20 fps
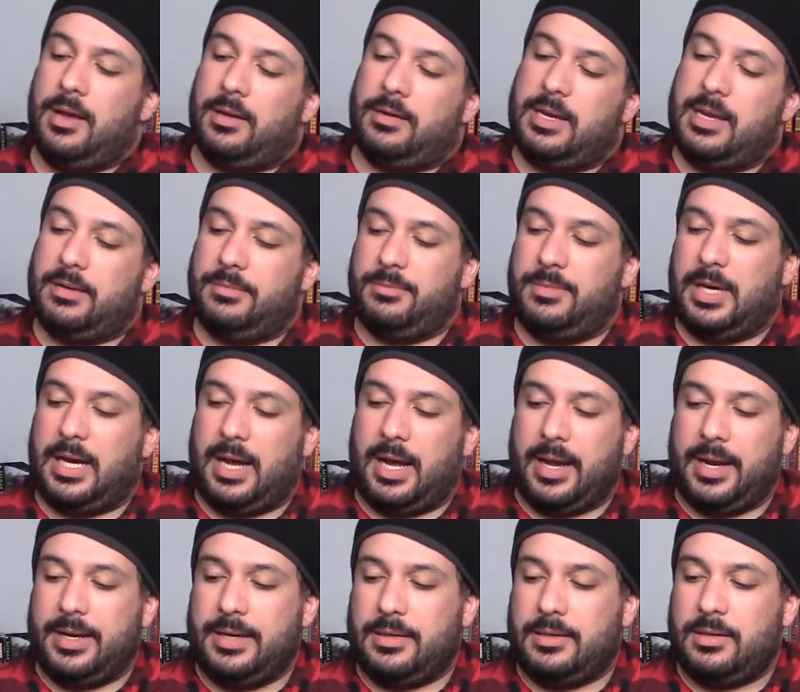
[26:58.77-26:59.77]
Keep in
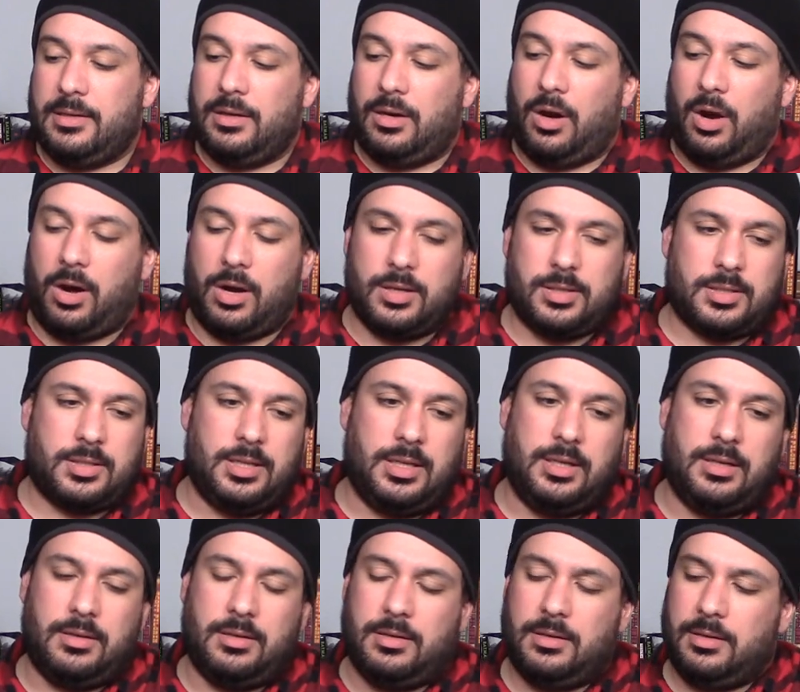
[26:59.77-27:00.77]
mind,
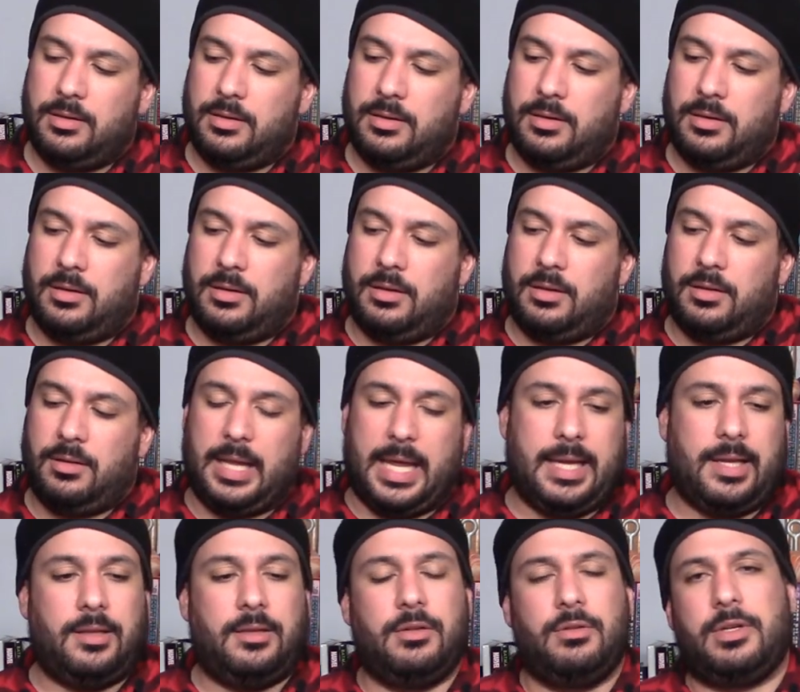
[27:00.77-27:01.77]
Austin,
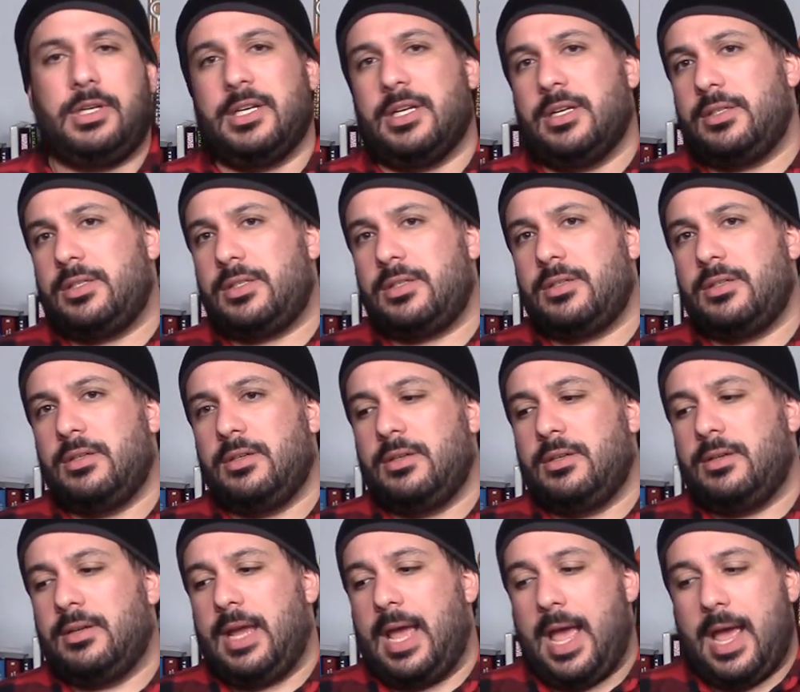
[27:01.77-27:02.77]
like Lucas
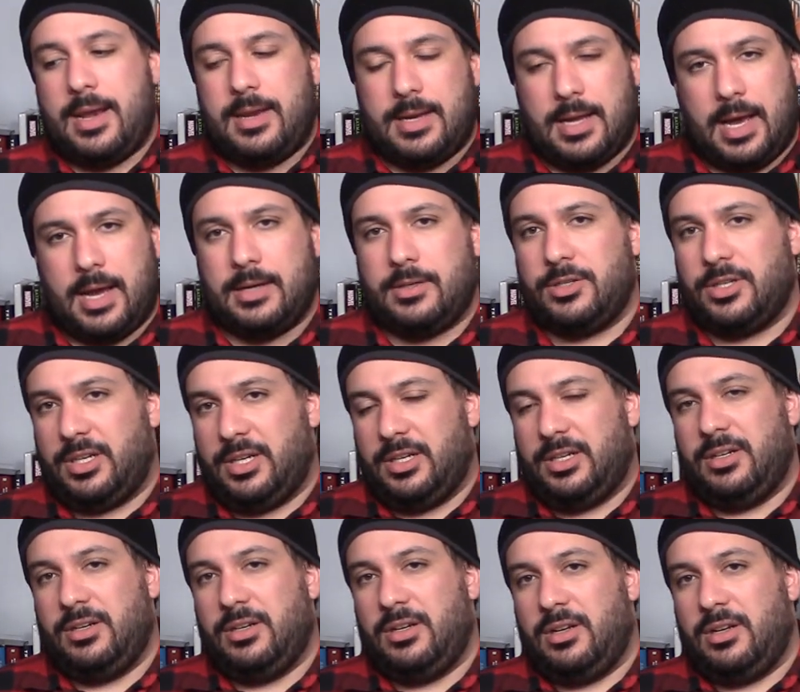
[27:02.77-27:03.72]
and Najee,